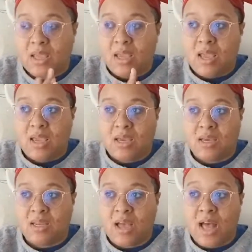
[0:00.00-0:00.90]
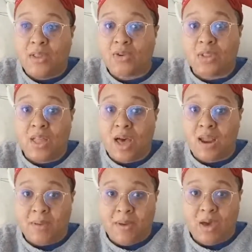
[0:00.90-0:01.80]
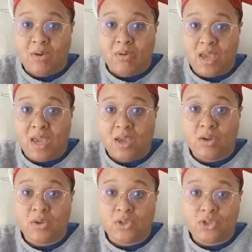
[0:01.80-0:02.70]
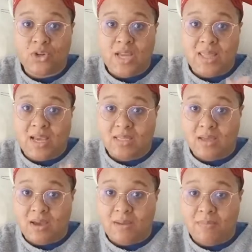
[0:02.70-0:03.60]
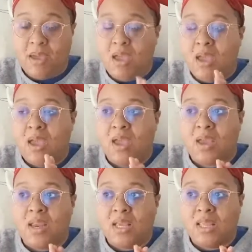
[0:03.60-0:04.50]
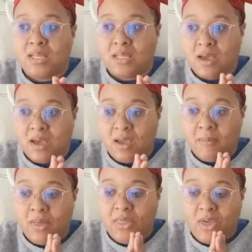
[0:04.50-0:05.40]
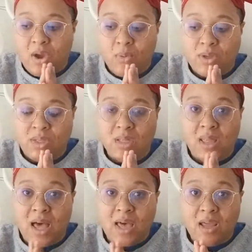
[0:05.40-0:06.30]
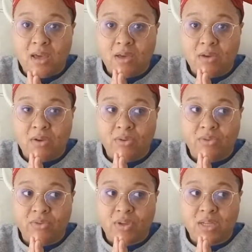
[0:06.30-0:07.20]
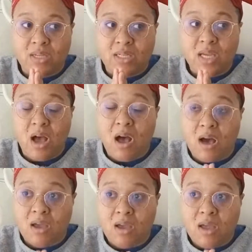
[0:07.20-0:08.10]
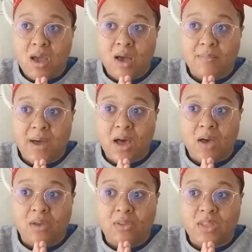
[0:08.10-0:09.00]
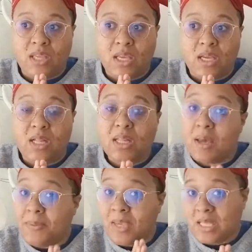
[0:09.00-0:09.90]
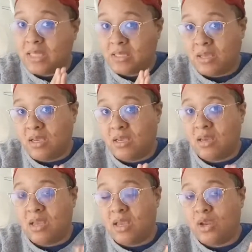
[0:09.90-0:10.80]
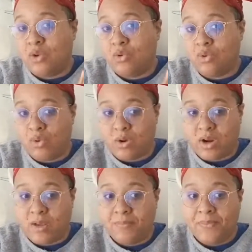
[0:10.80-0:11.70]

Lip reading: And I learned a lot about gay culture in that time. And in that time, there was a lot of talk about the club kid scene in New York